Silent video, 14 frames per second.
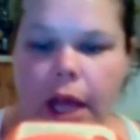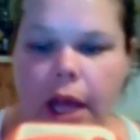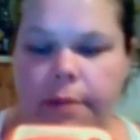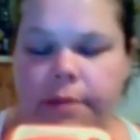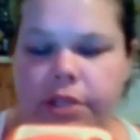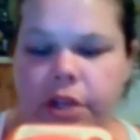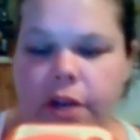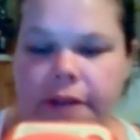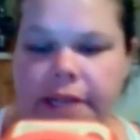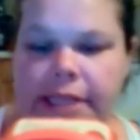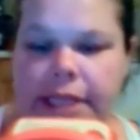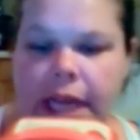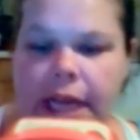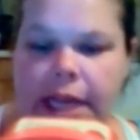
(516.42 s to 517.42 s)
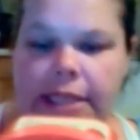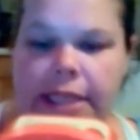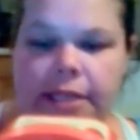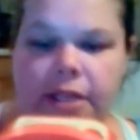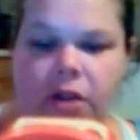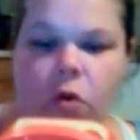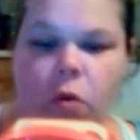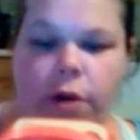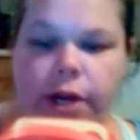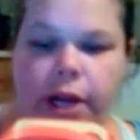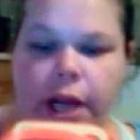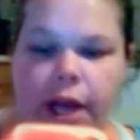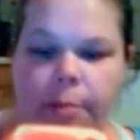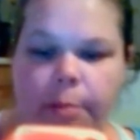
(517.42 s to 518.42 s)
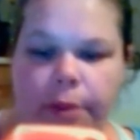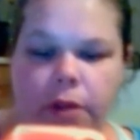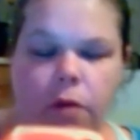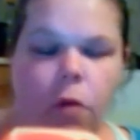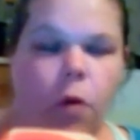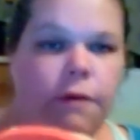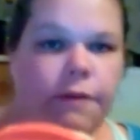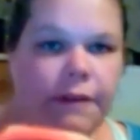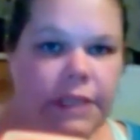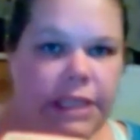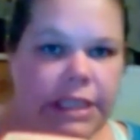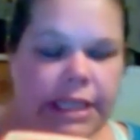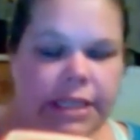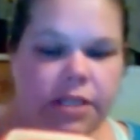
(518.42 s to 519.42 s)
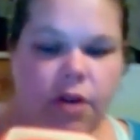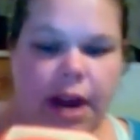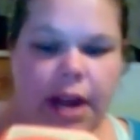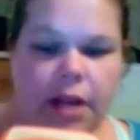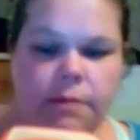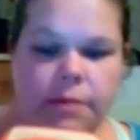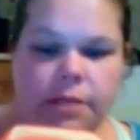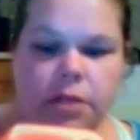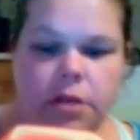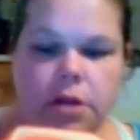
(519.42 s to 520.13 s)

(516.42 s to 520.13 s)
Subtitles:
Serving size is a 1/4 cup or 56 grams.